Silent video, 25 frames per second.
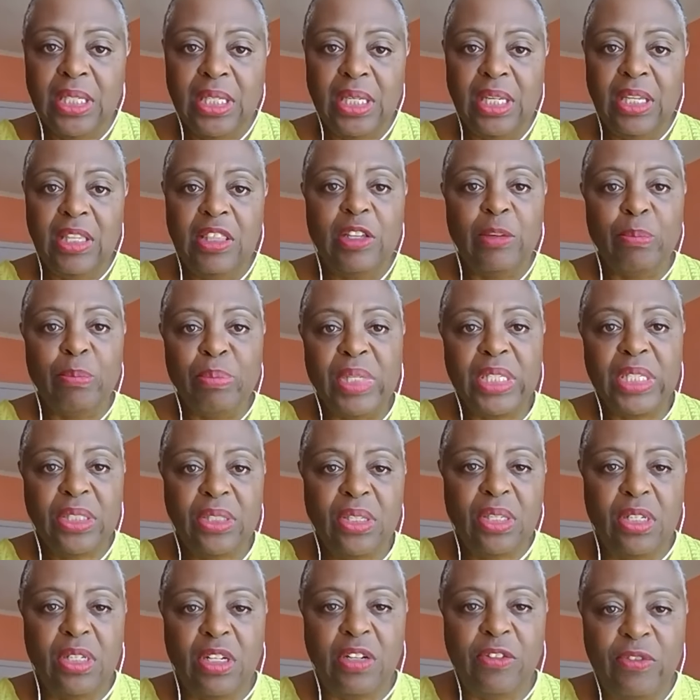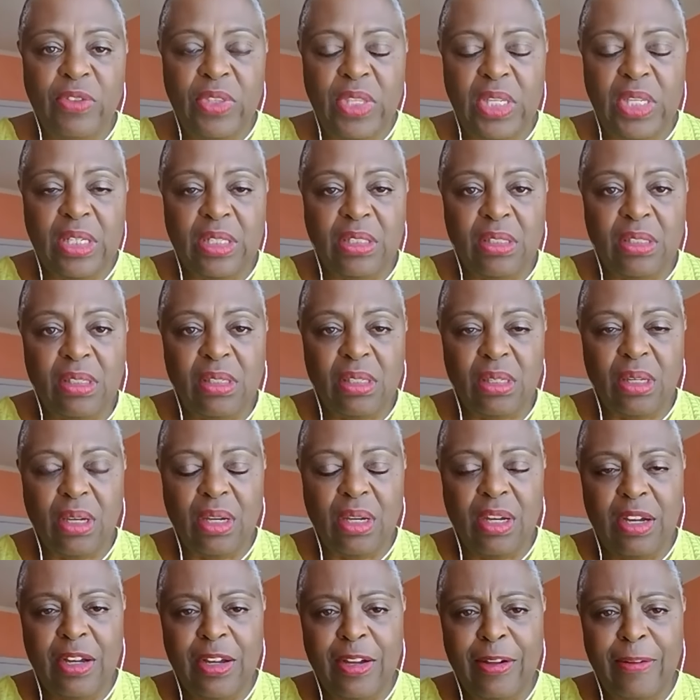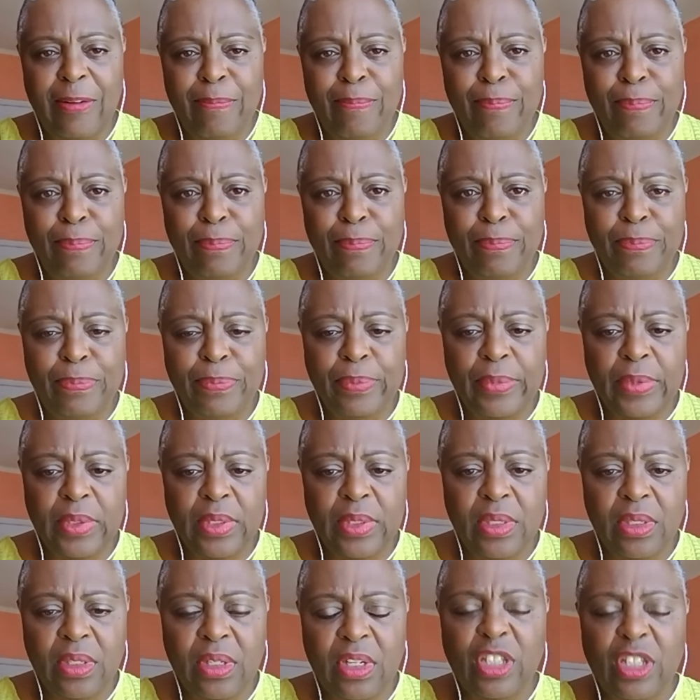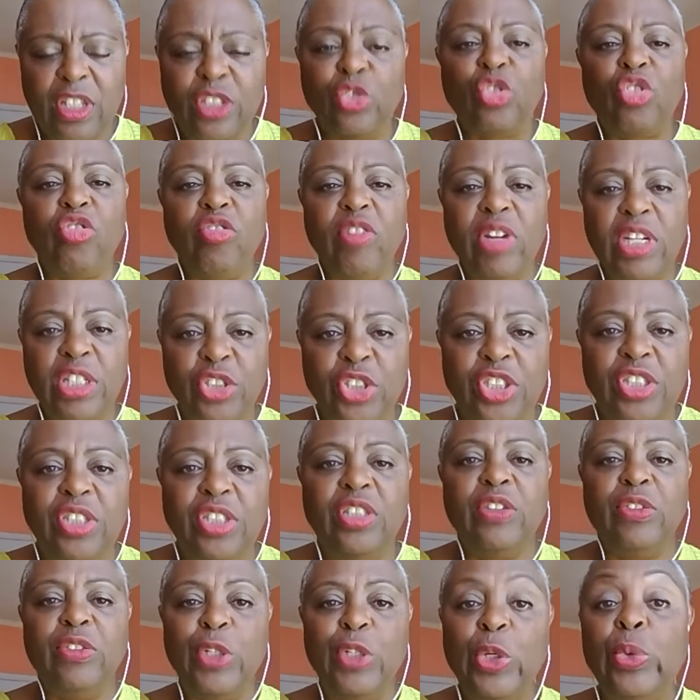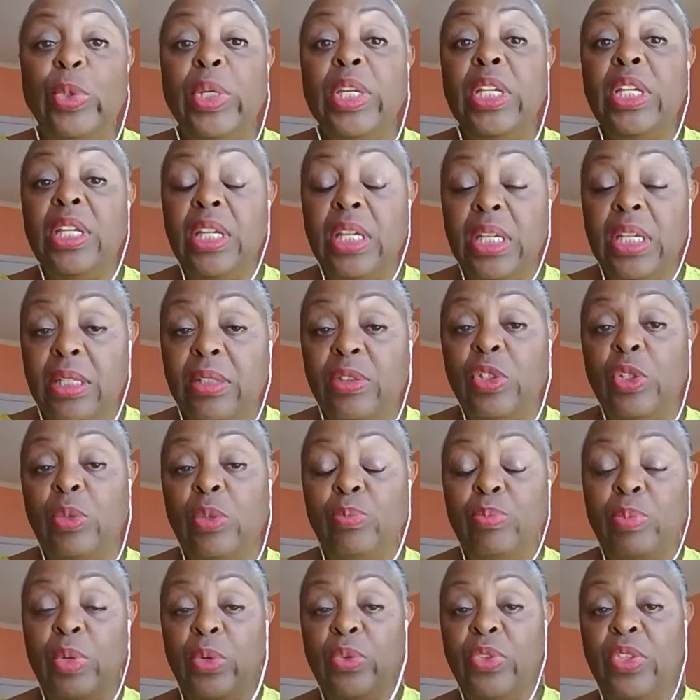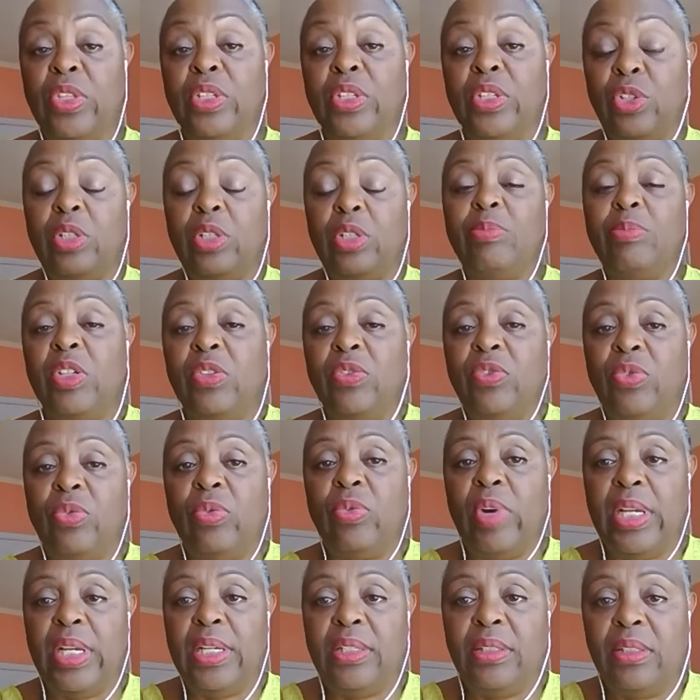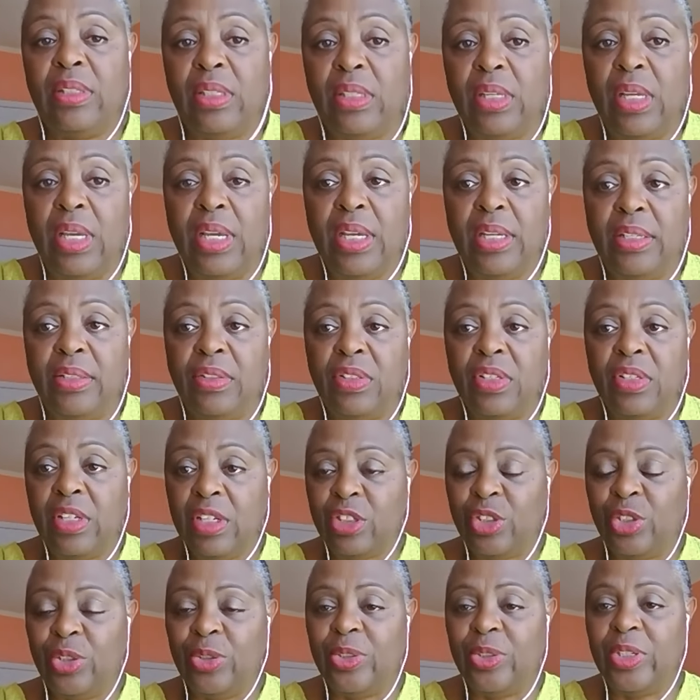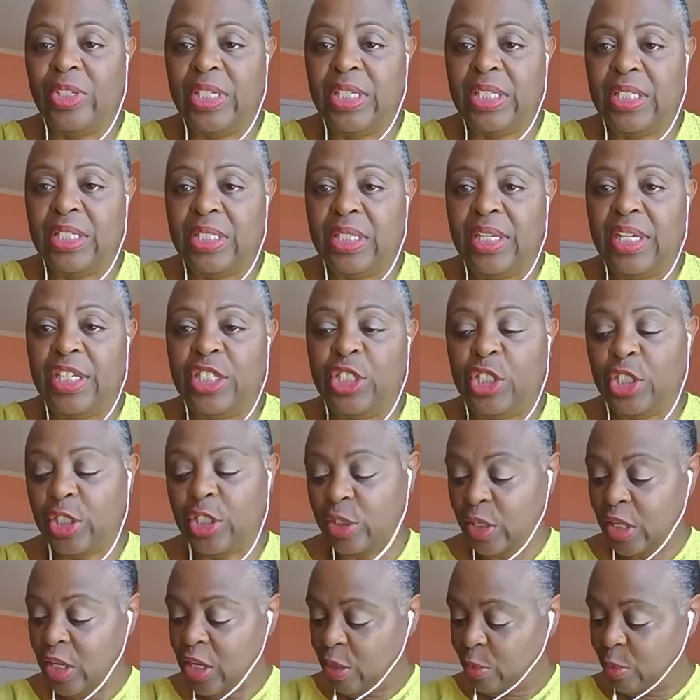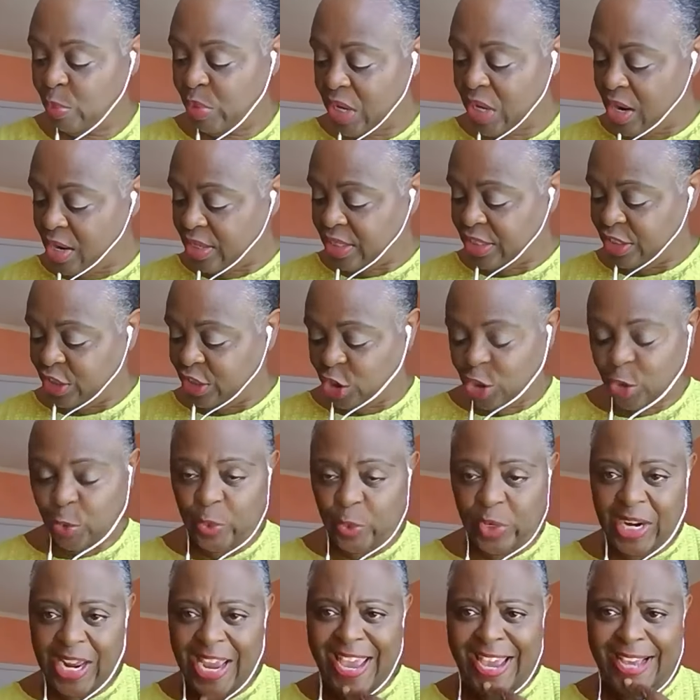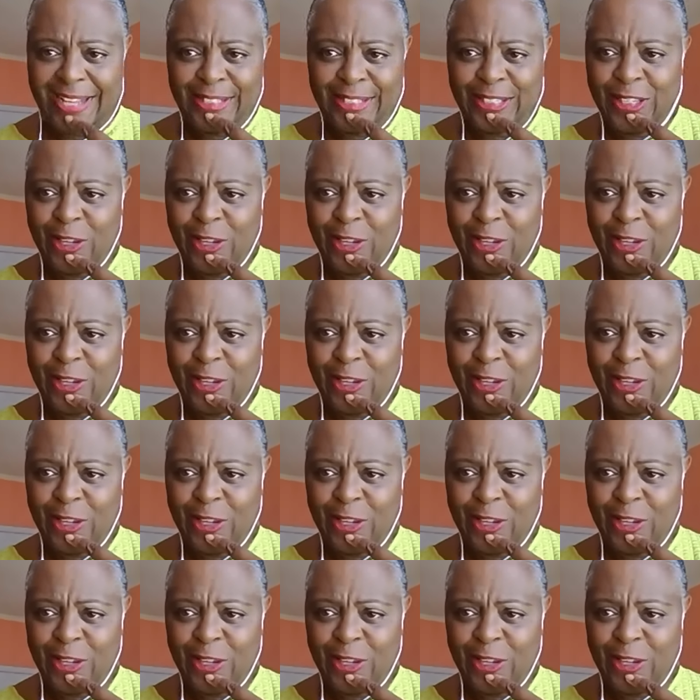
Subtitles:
in the midst of this construction of who he is, both in terms of race and sexual orientation. Bianca, did you want to add